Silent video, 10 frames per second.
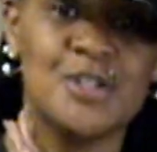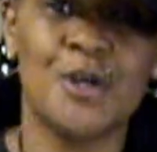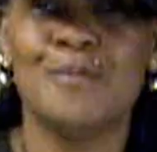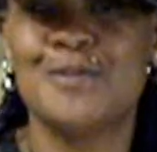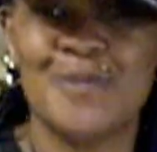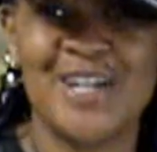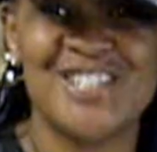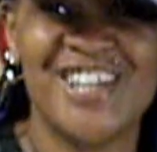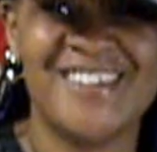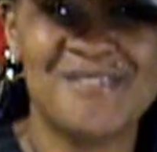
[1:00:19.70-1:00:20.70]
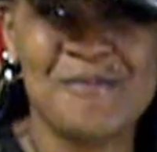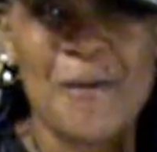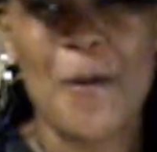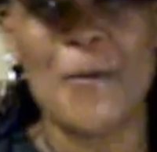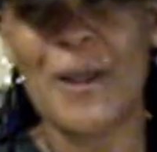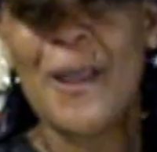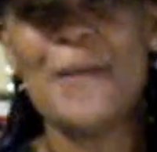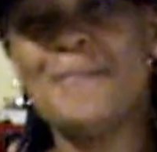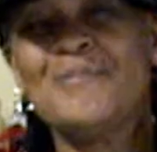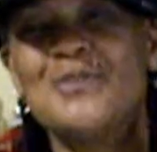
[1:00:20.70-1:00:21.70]
to come to my channel,
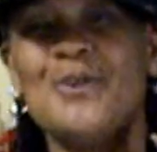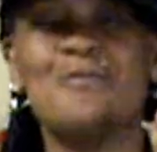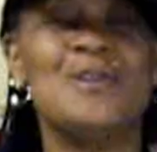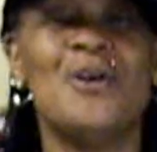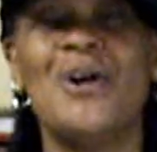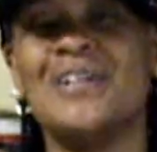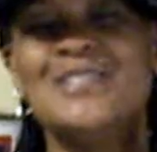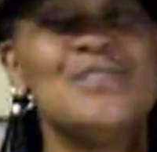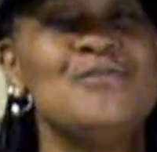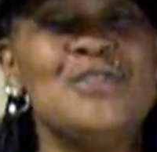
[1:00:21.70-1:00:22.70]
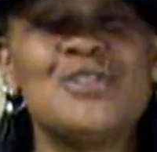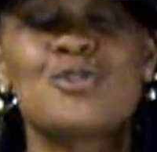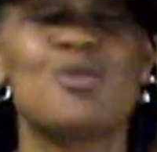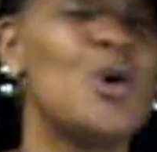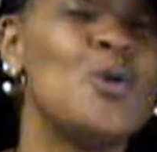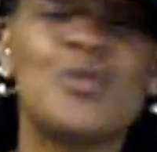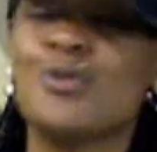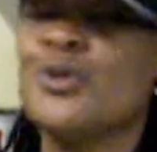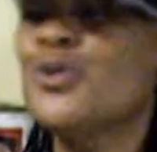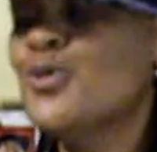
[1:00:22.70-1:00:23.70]
okay? So regardless if you scroll
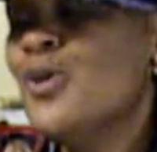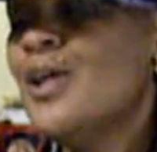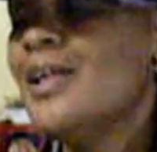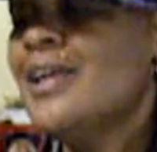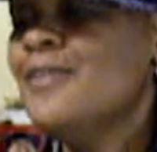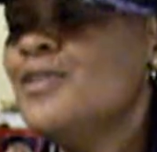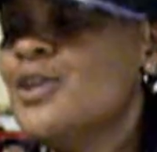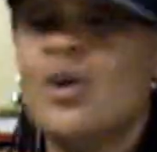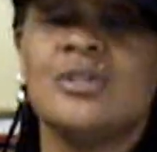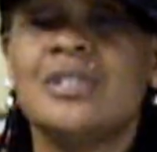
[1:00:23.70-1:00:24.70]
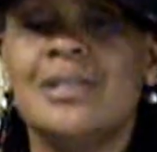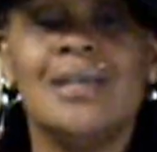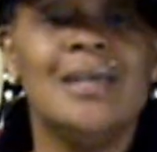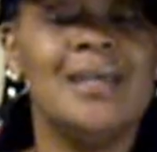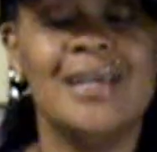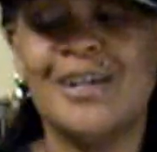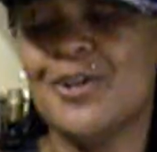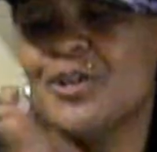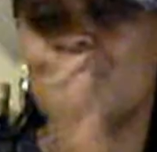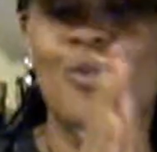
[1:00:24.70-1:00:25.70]
through, if you go to the
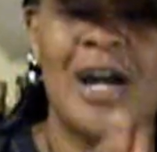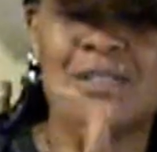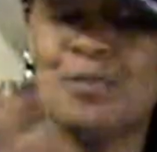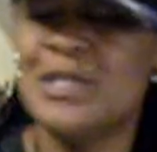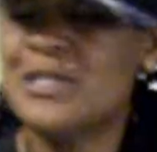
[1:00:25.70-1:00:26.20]
end, or you watch